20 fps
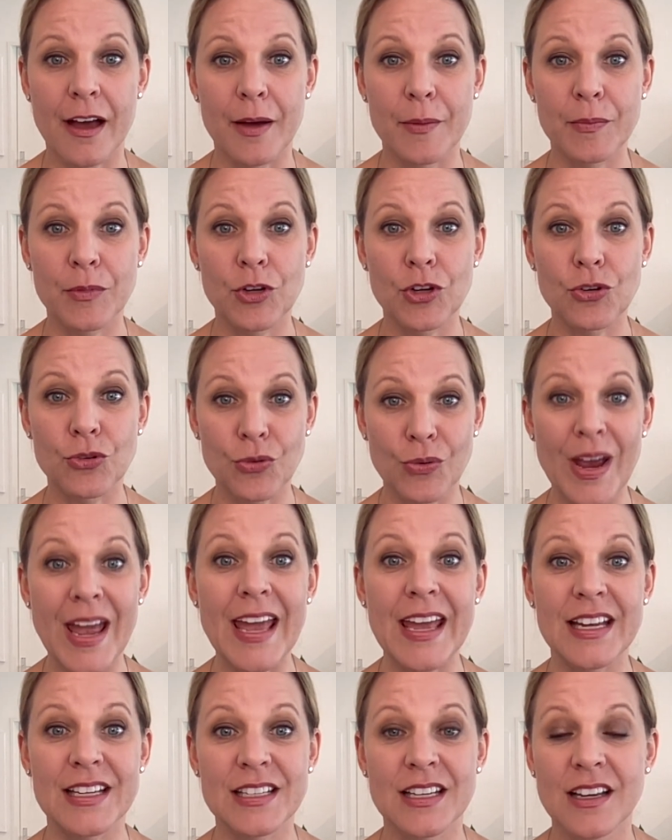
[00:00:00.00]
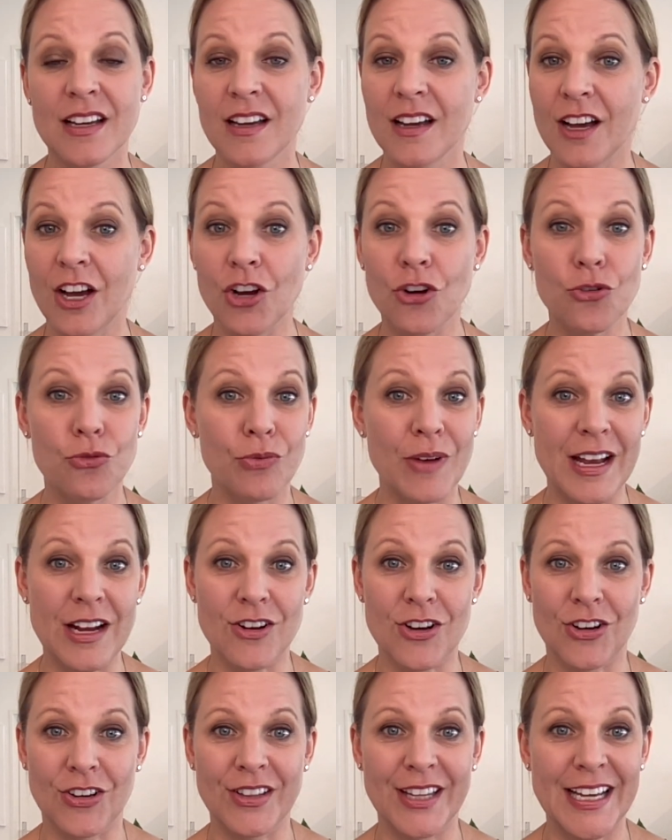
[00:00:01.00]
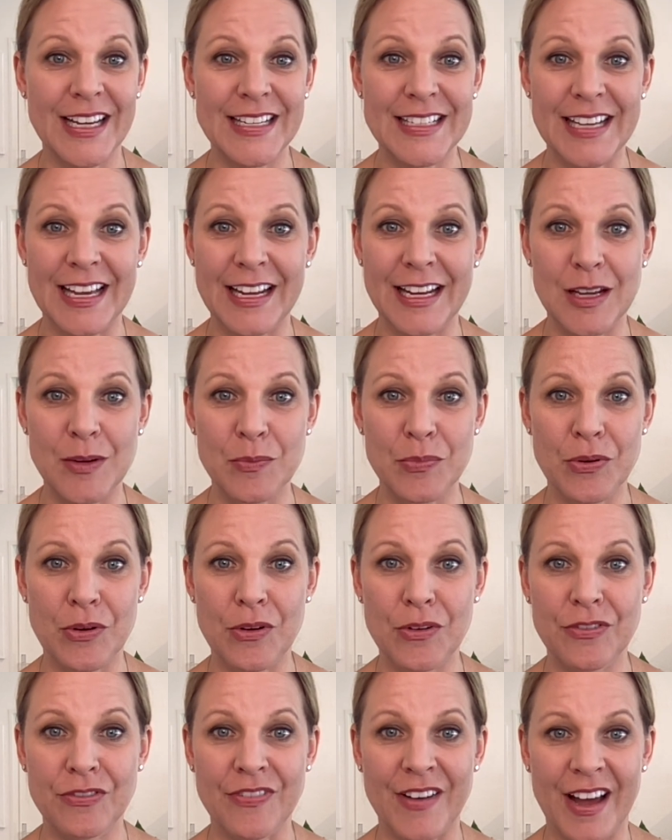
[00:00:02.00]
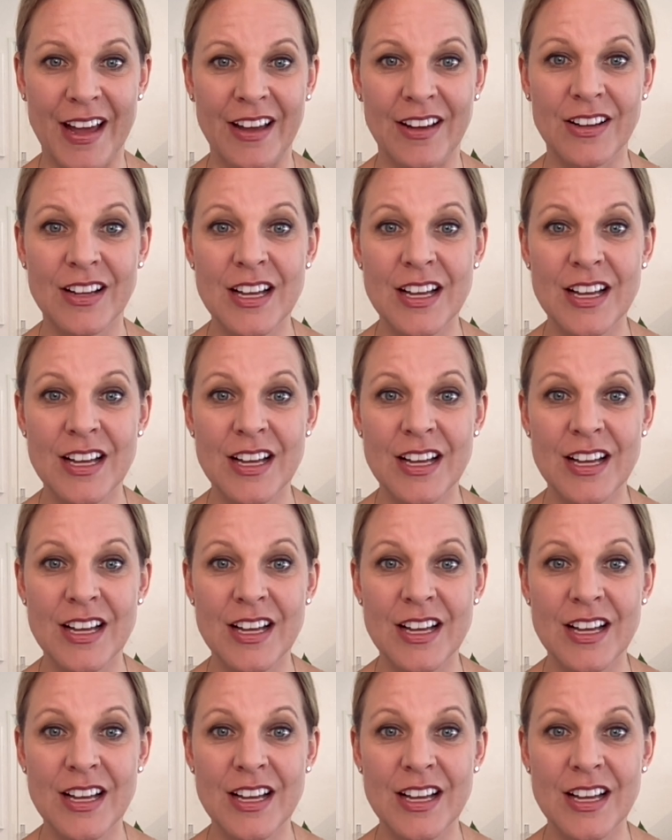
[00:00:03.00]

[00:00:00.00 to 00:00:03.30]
create a great online dating profile